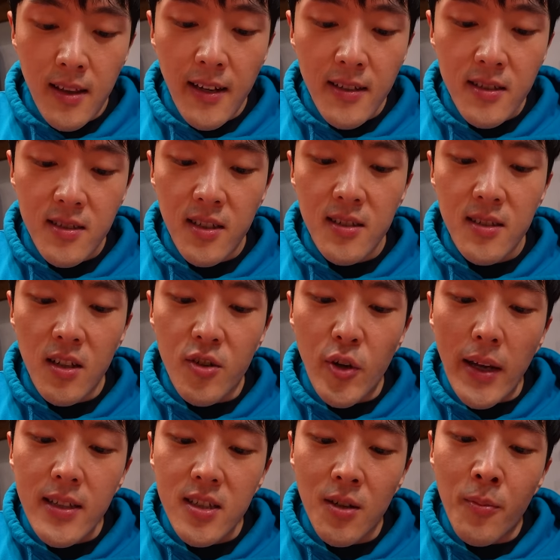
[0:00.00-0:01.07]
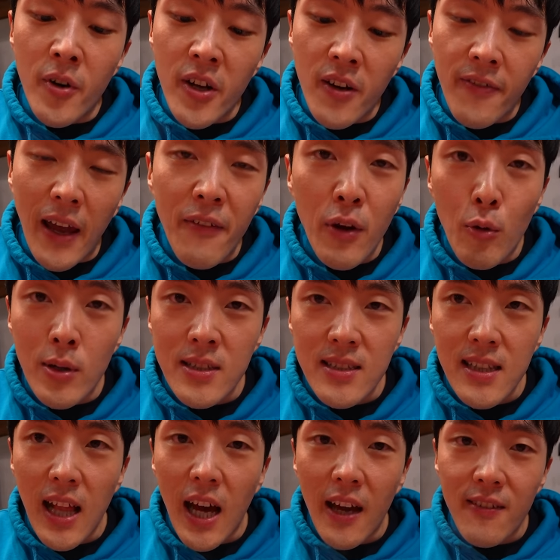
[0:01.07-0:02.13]
That is just a great summary of
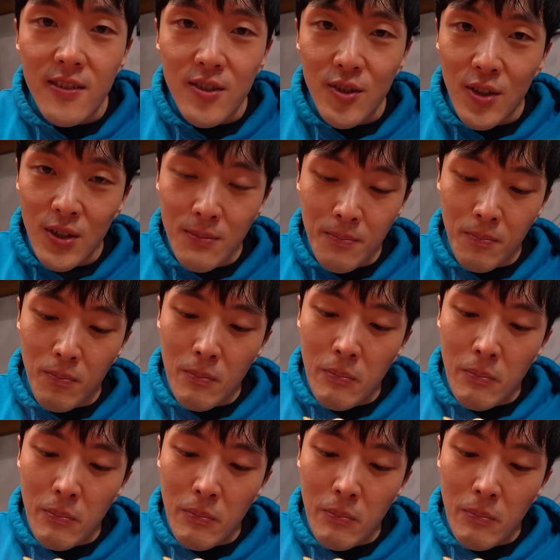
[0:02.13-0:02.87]
everyone's lives, you know?